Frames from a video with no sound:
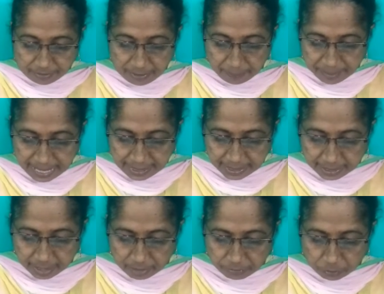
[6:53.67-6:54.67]
From Delhi,
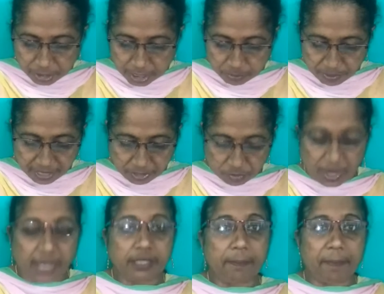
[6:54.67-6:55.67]
the revolt spread
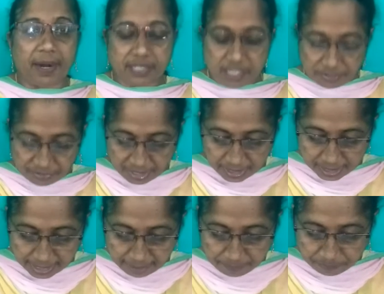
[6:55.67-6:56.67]
to other parts of
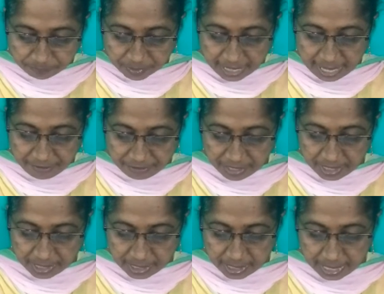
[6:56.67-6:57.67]
India. Every
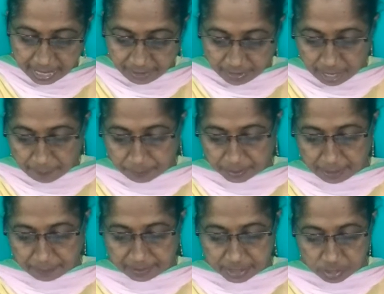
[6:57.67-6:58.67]
area put
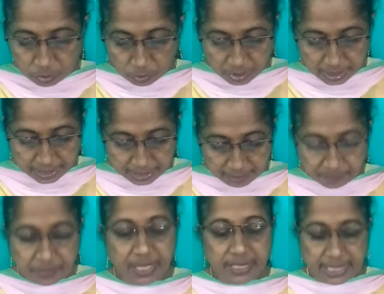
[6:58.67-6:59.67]
up its own leader,